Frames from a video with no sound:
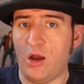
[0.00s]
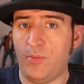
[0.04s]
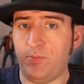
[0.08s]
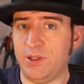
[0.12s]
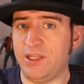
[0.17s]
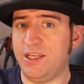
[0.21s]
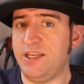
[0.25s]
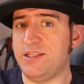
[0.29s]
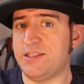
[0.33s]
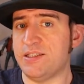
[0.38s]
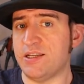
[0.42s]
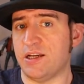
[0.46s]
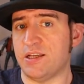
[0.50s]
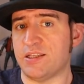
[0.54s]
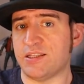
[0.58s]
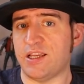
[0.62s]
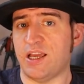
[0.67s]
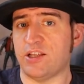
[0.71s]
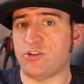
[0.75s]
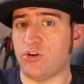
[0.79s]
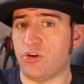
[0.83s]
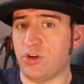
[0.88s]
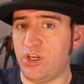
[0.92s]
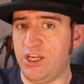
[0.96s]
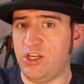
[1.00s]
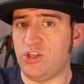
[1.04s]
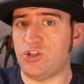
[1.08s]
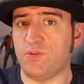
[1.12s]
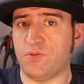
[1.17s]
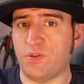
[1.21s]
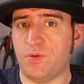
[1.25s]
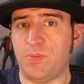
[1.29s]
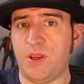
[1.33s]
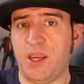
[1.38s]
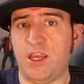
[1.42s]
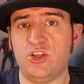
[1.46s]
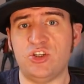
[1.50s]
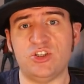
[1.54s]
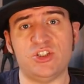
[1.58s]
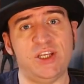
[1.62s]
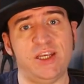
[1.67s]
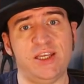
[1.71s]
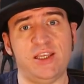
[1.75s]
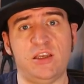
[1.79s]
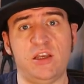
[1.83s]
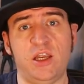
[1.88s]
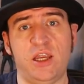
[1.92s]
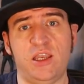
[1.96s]
bleeds are set on each of the pages
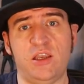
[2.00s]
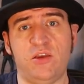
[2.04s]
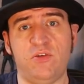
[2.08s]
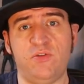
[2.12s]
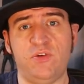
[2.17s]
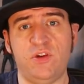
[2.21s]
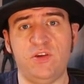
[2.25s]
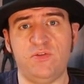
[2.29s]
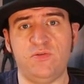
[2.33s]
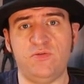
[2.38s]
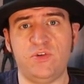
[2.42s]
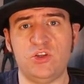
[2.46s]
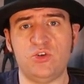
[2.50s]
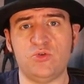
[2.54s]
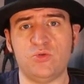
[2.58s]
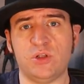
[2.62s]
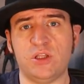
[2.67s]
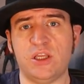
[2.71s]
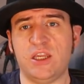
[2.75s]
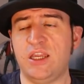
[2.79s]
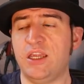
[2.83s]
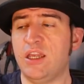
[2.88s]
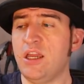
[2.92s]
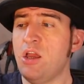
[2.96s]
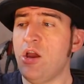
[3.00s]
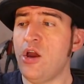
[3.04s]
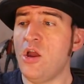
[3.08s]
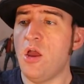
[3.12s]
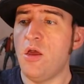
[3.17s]
individually.